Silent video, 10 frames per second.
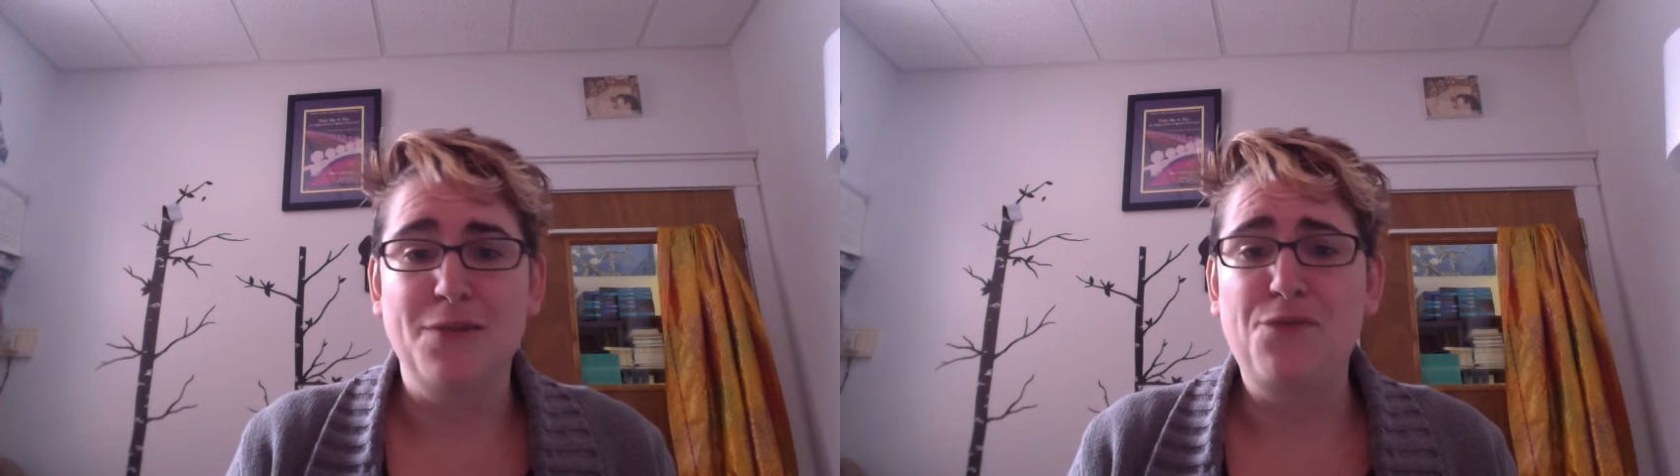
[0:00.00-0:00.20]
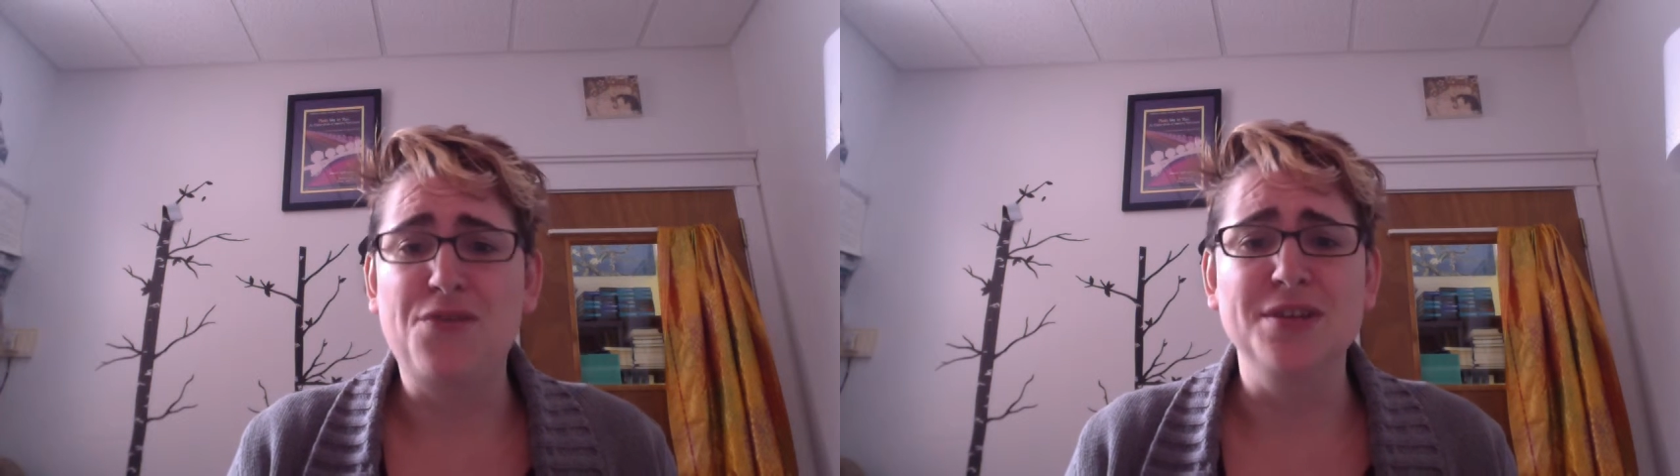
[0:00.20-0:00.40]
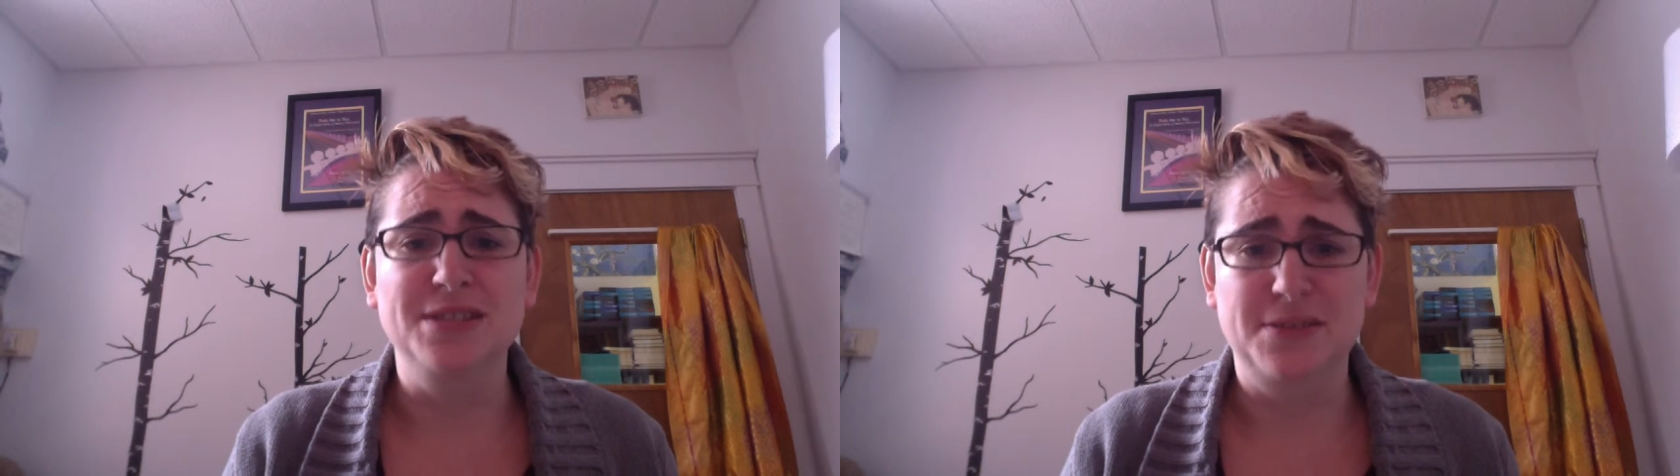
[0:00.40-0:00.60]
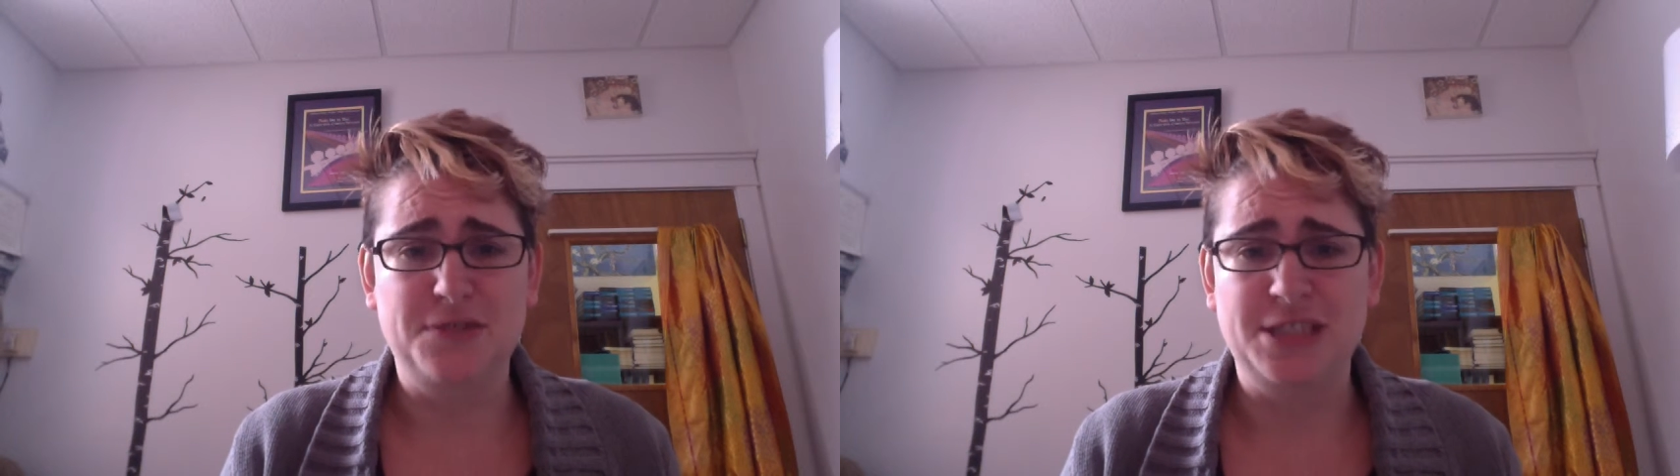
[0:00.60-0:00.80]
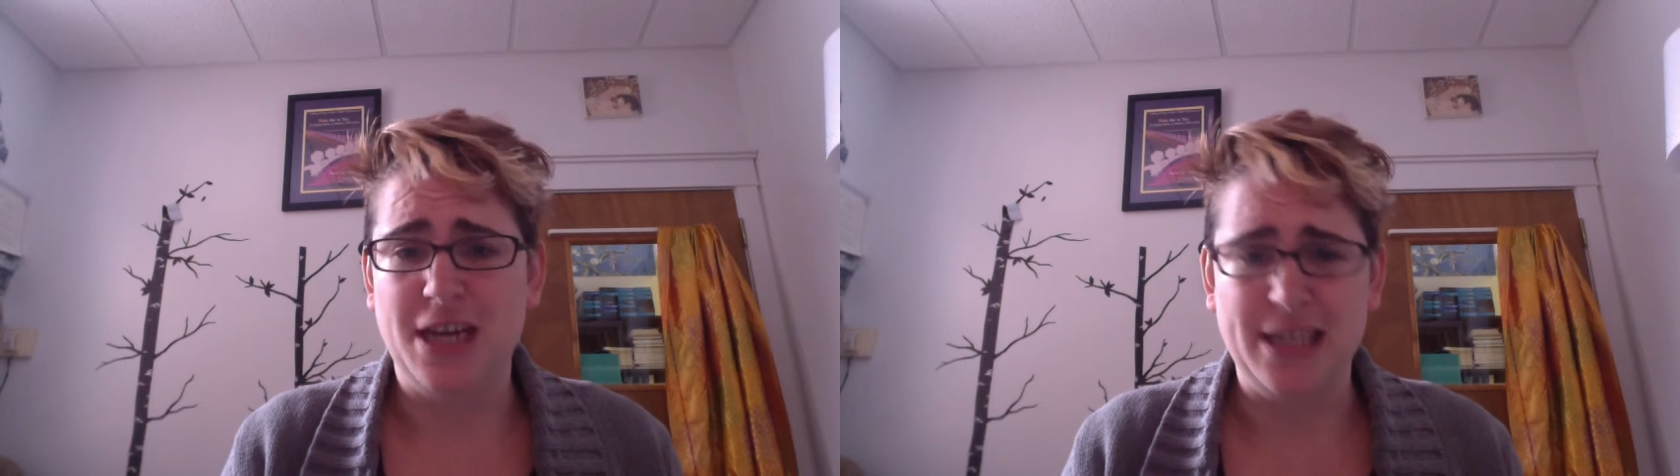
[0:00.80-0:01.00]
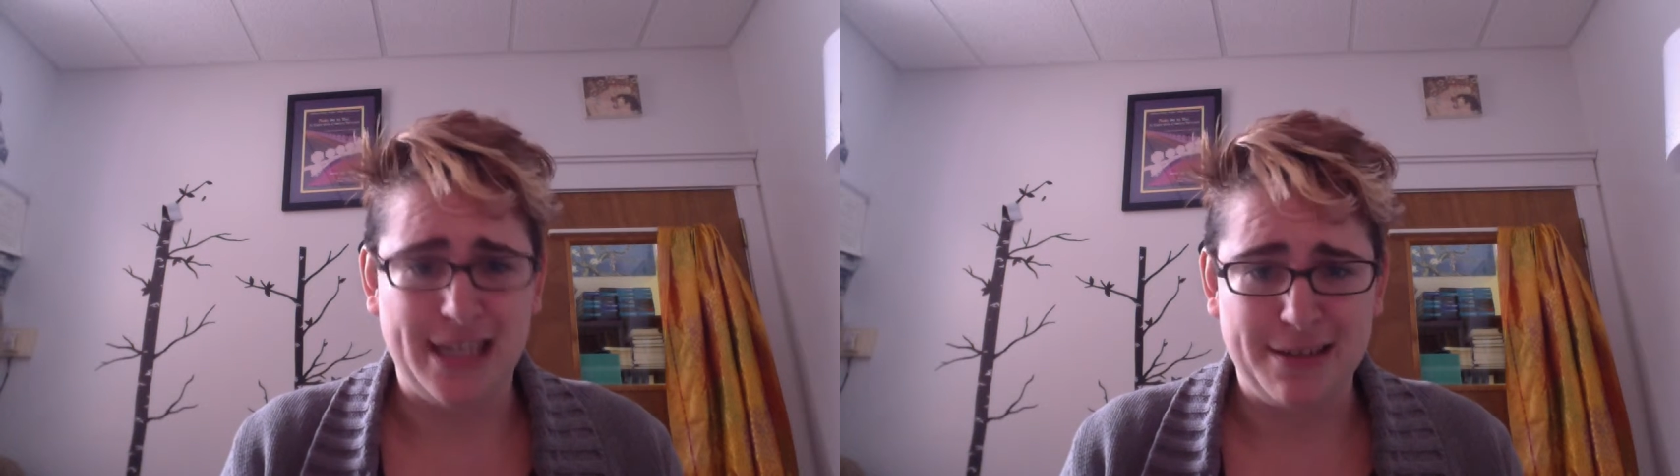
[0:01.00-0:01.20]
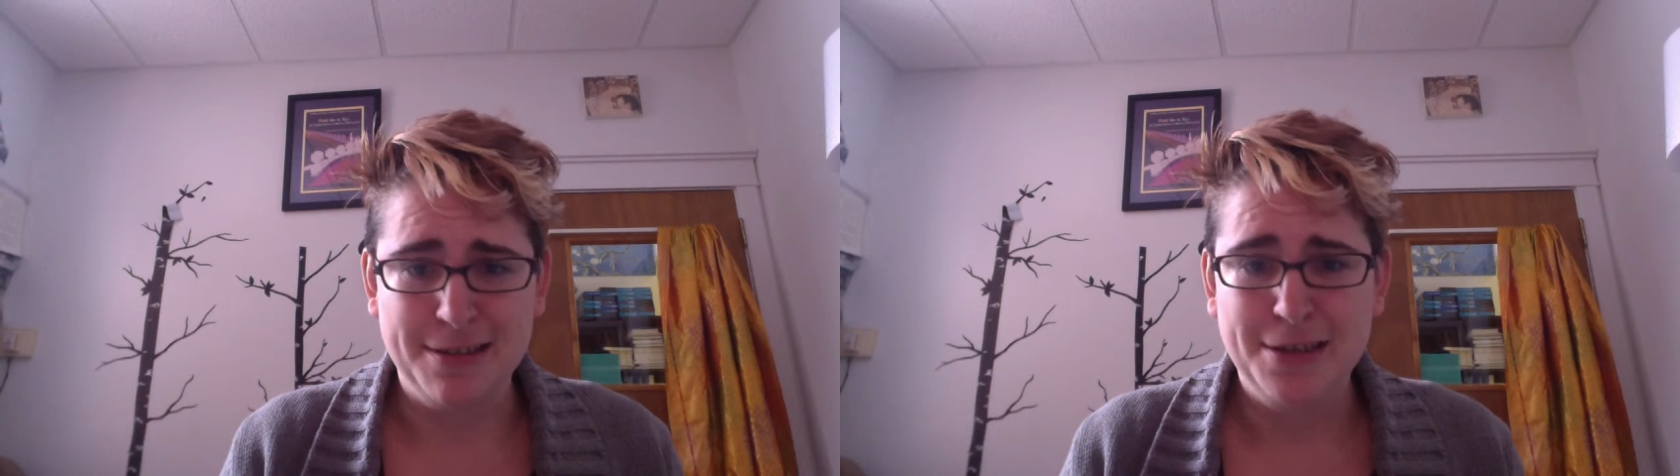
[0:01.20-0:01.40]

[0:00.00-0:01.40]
fields of study,